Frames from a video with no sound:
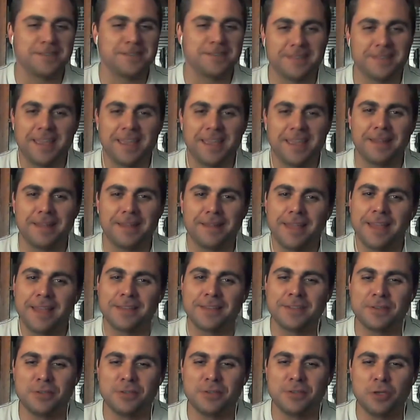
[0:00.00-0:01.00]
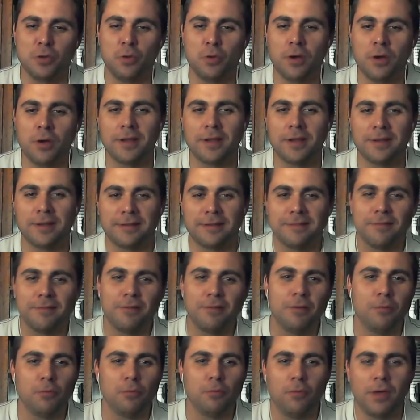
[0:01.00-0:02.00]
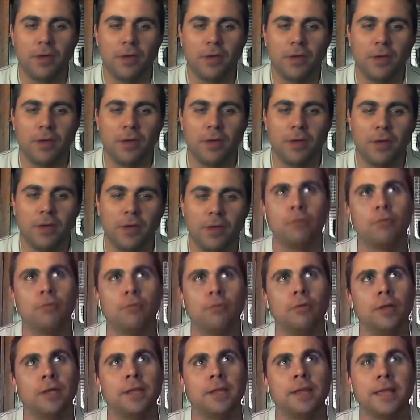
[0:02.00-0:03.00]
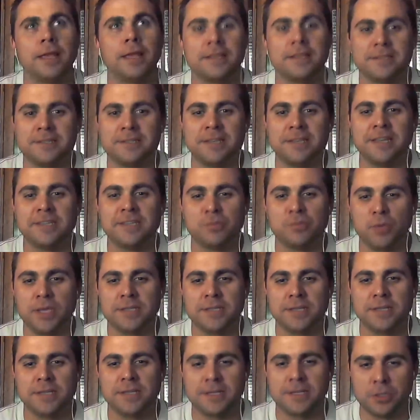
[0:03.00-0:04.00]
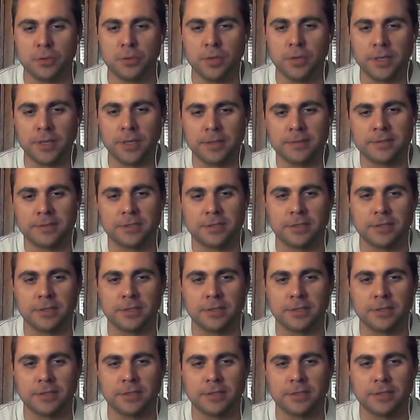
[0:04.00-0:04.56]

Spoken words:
and to do one, we're looking at 6 weeks into it